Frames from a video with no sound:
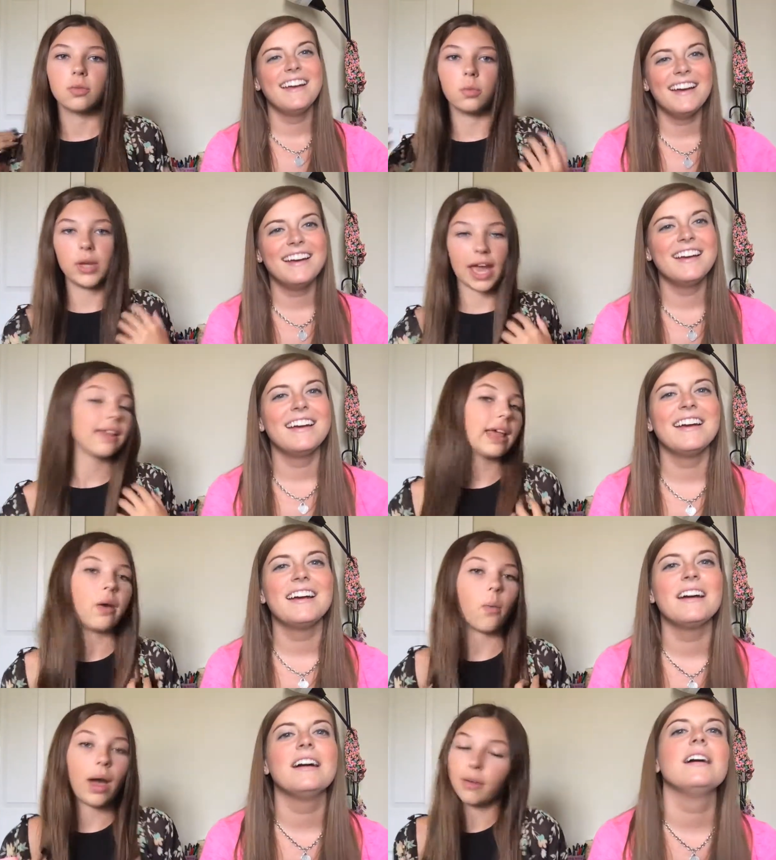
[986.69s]
Speaker 1: we had
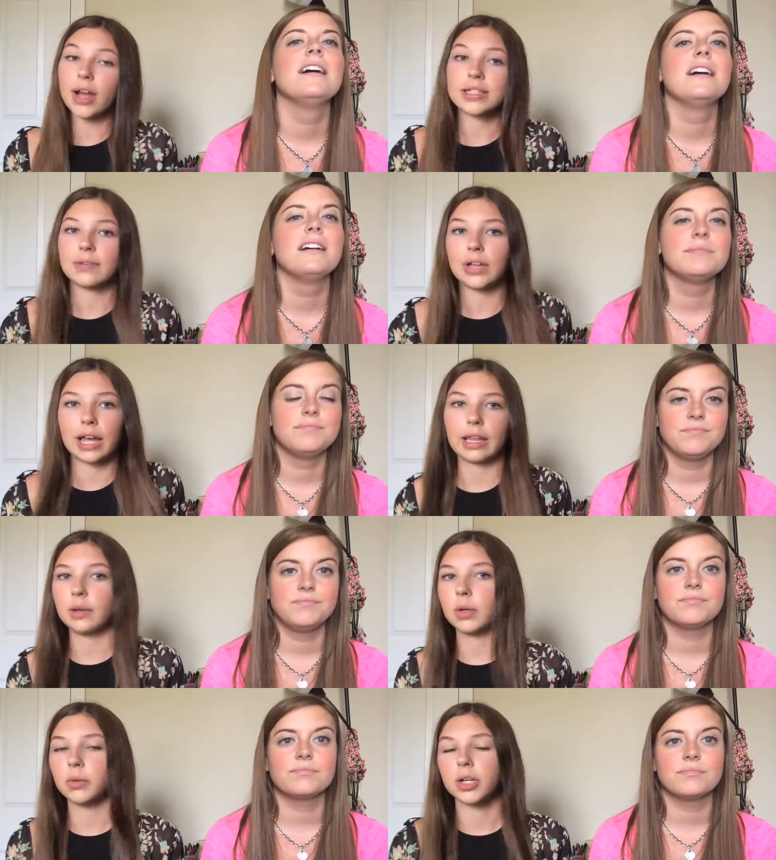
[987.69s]
like white rice every night.
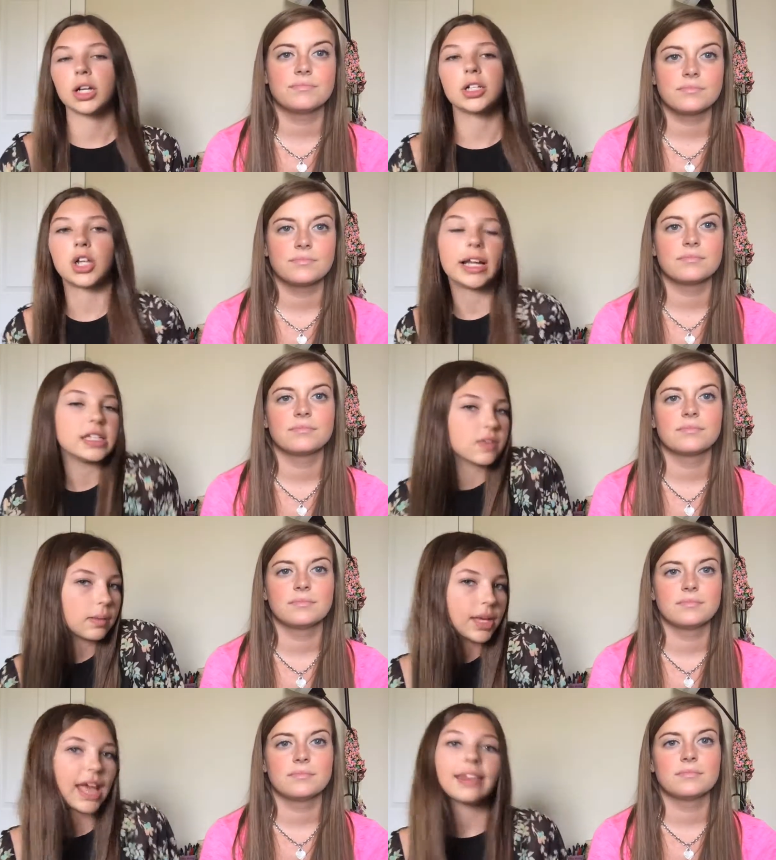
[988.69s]
Like, mm-hmm. we were a Chinese
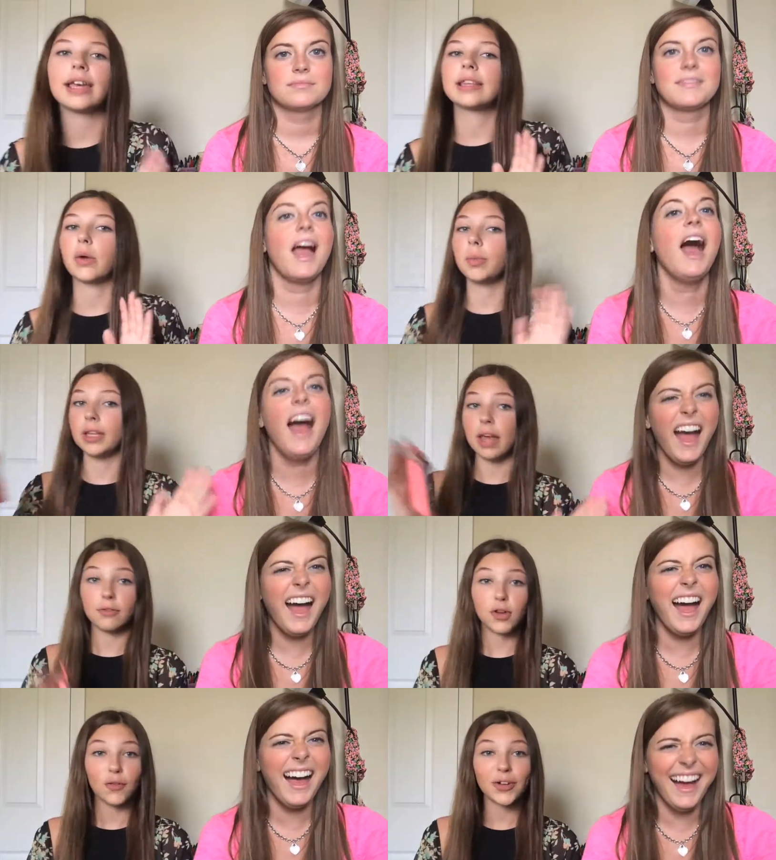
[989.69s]
family, and like there would be
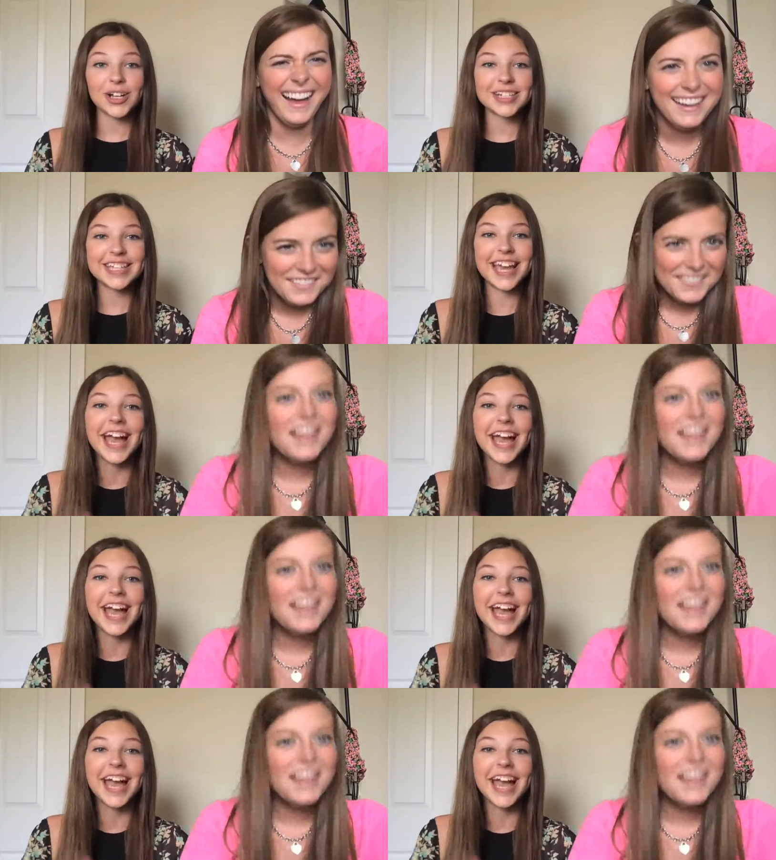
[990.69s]
leftovers.